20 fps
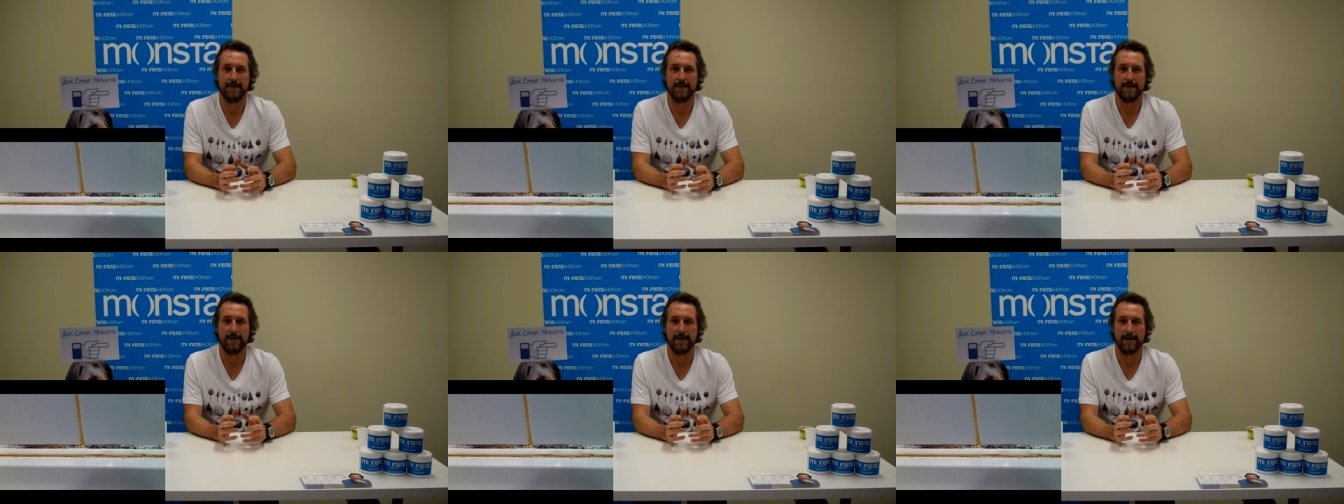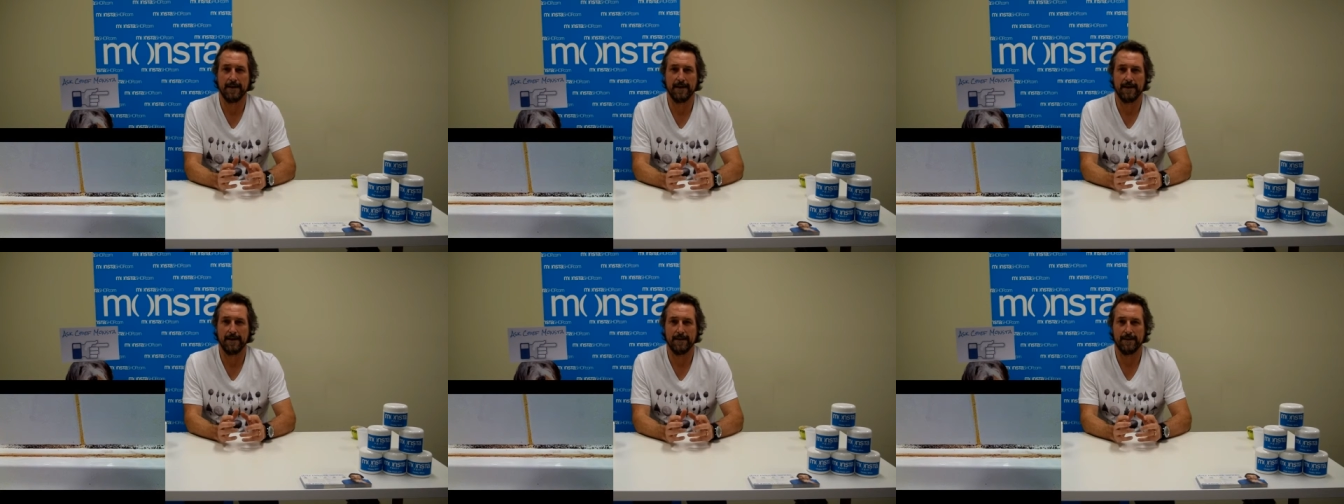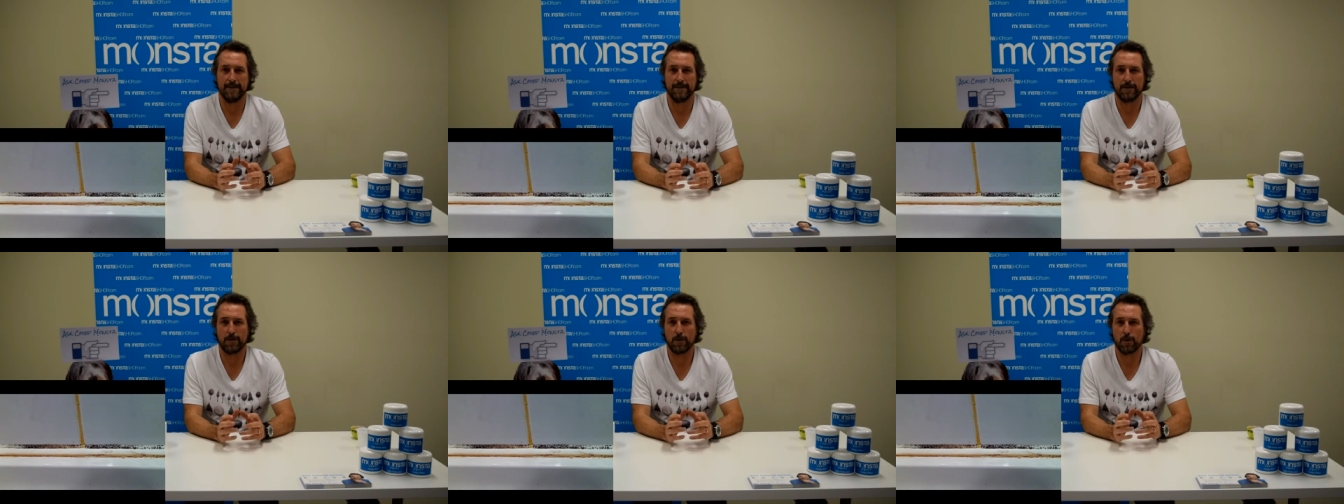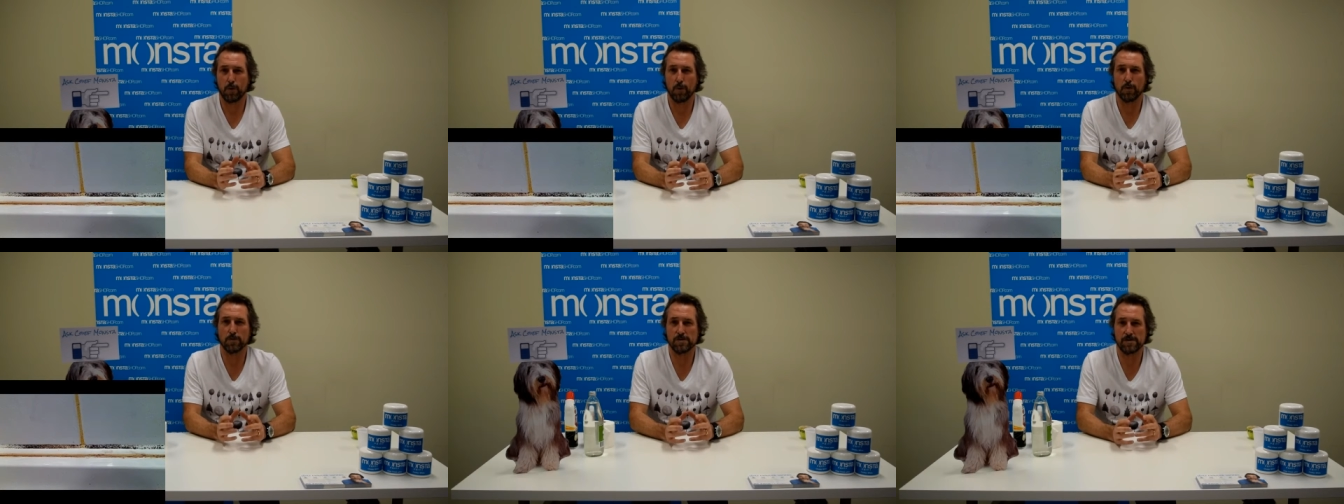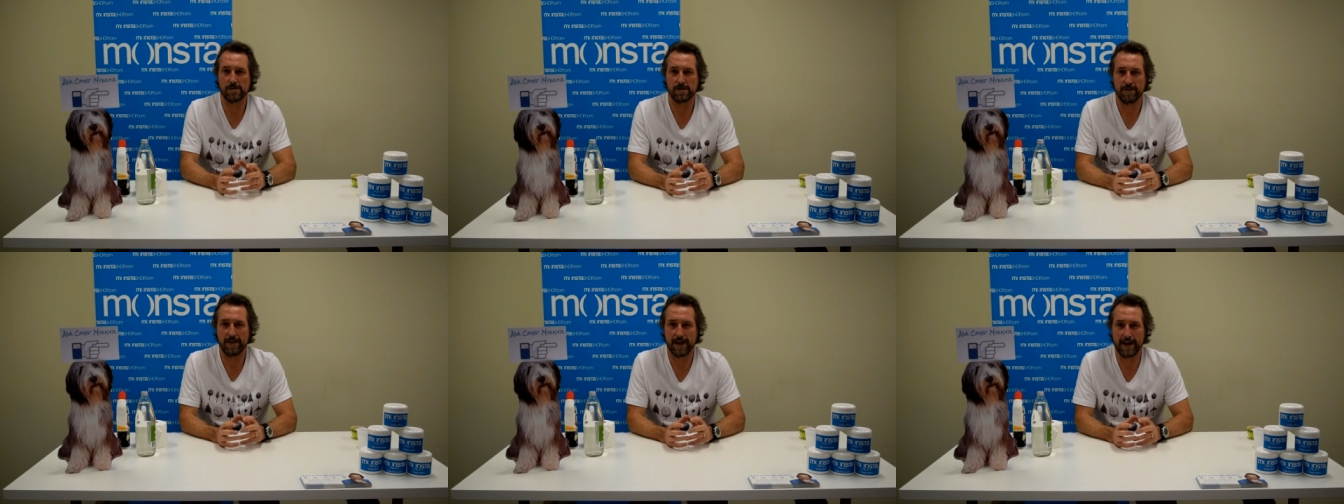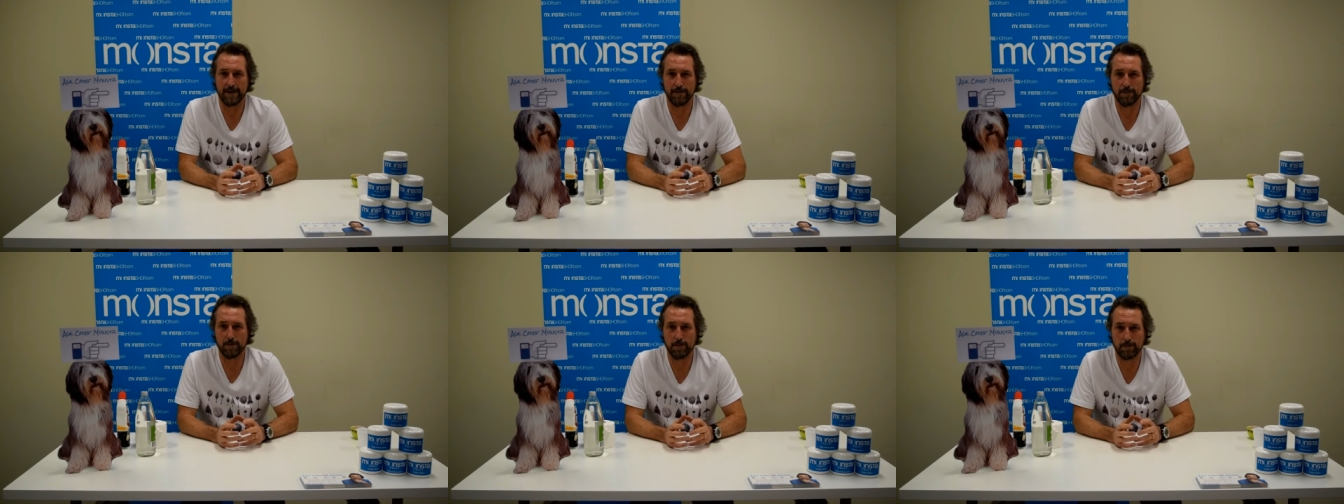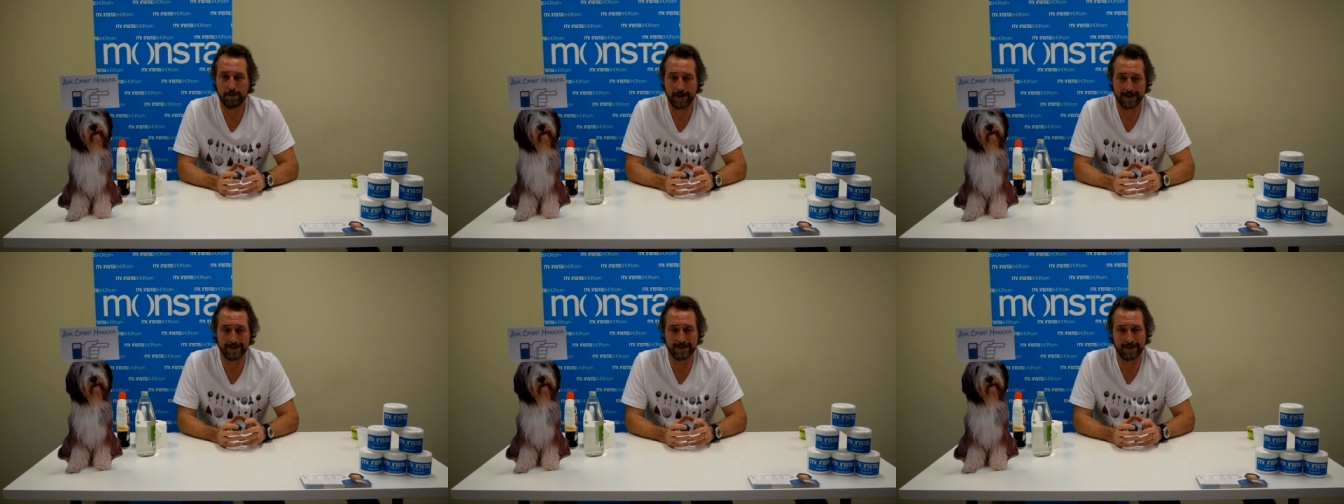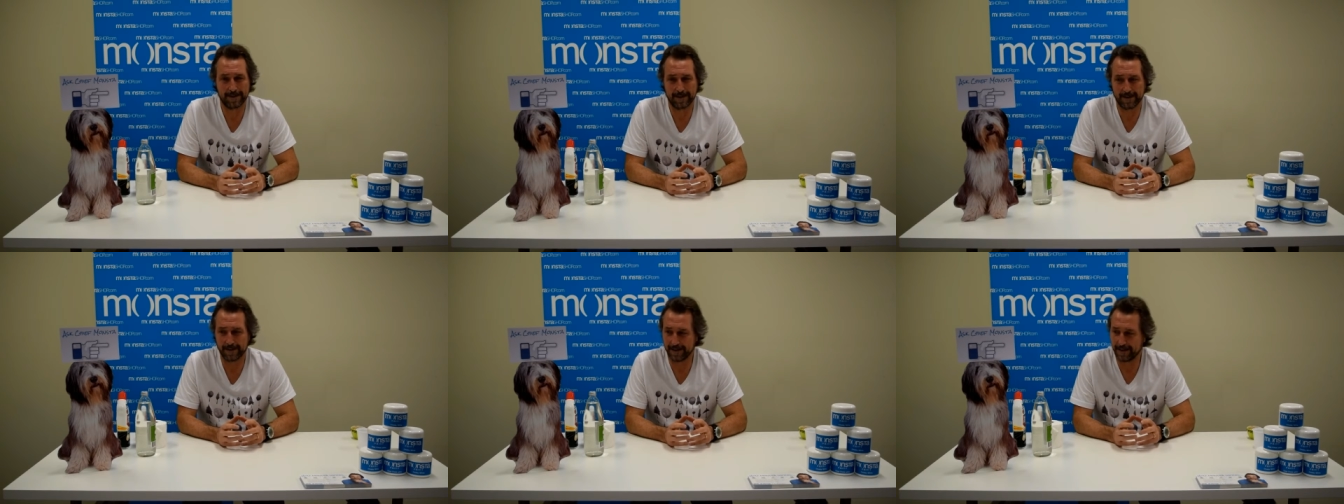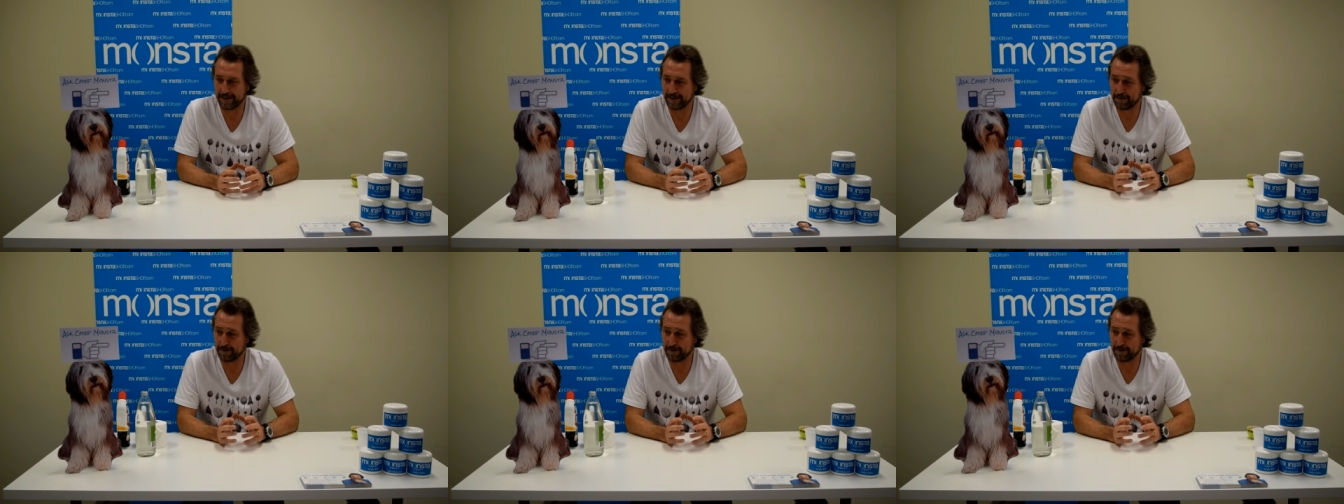uh, the causes of that will basically,